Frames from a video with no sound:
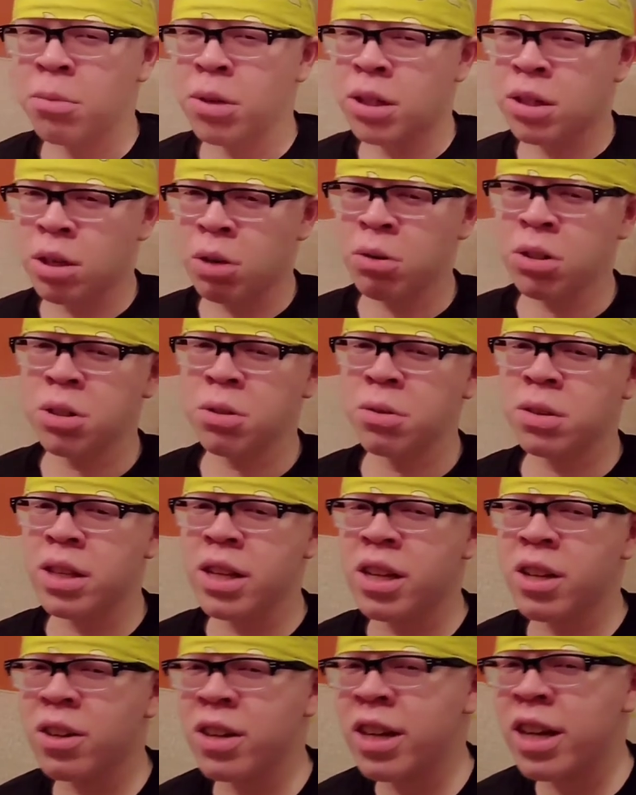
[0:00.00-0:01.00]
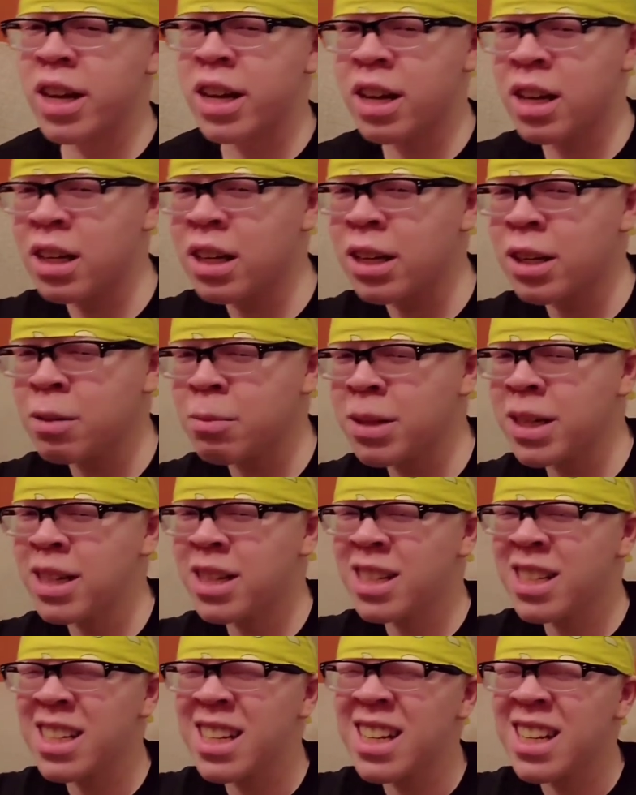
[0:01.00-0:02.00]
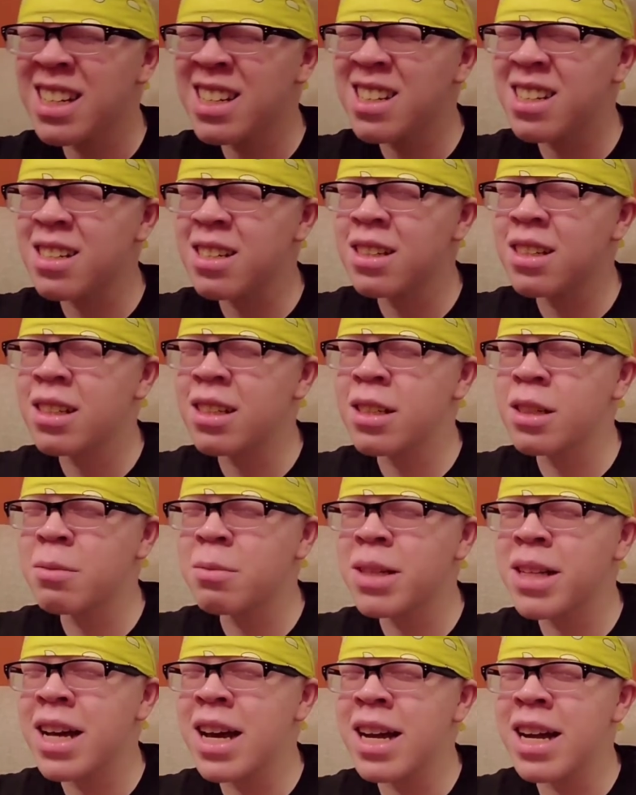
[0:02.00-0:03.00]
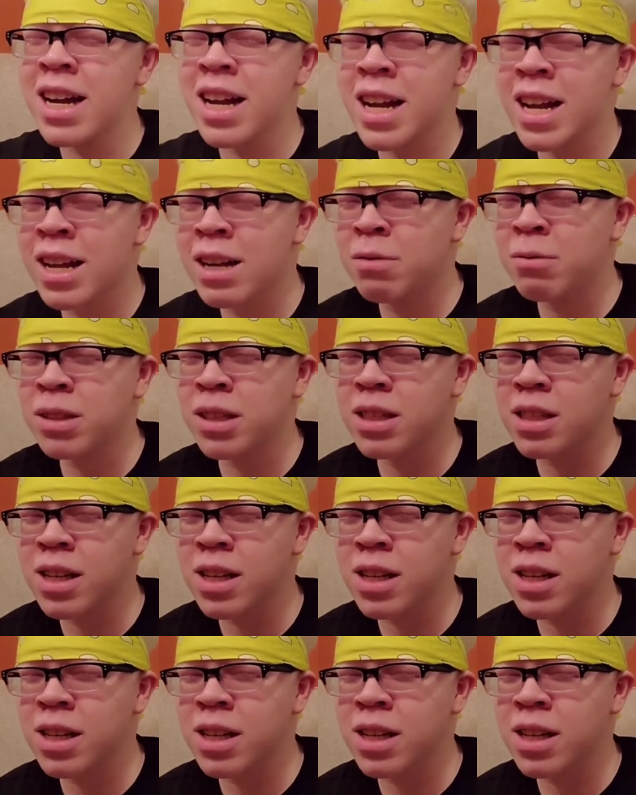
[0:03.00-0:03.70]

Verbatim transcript: But don't you think you're getting a little bit, just a little bit out of hand with the